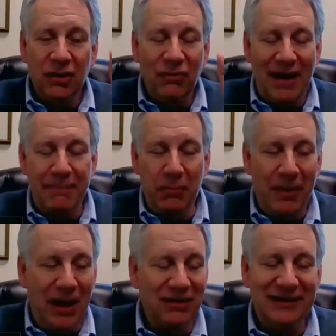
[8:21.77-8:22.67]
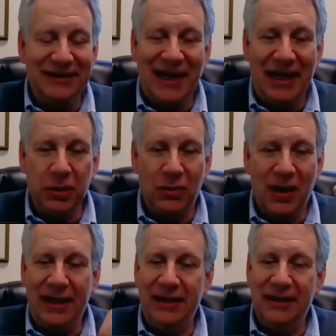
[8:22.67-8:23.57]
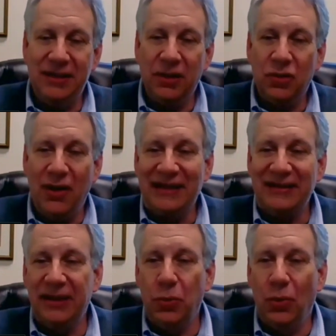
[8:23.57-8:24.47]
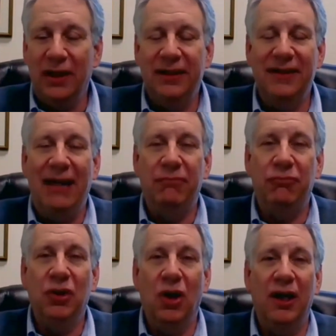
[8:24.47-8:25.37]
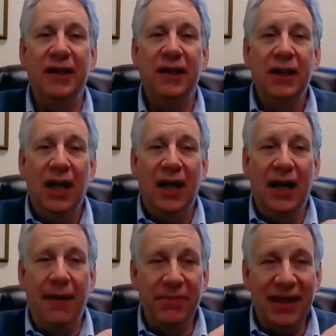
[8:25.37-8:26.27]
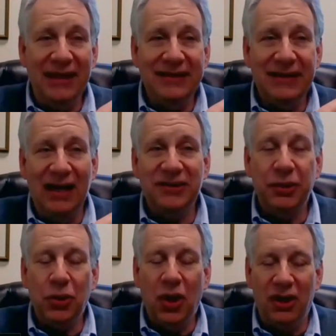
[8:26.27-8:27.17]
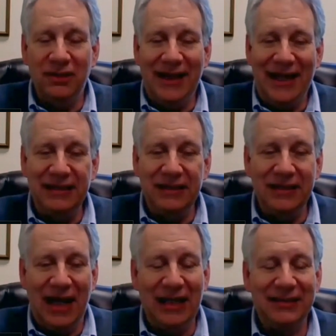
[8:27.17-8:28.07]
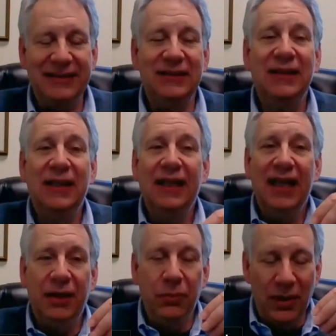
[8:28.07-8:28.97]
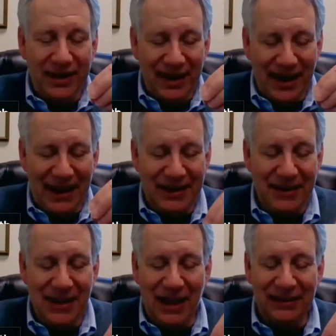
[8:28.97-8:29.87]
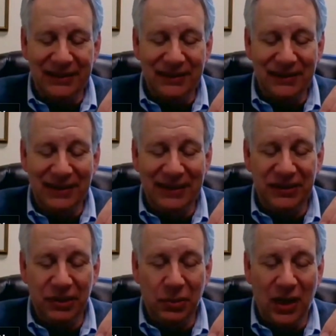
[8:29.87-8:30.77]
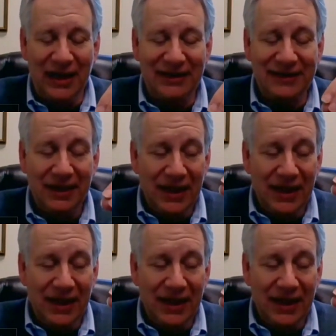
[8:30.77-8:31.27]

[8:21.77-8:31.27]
Lipopolysaccharide is the classic one in that regard. It's also called endotoxin. And when endotoxin leaks across,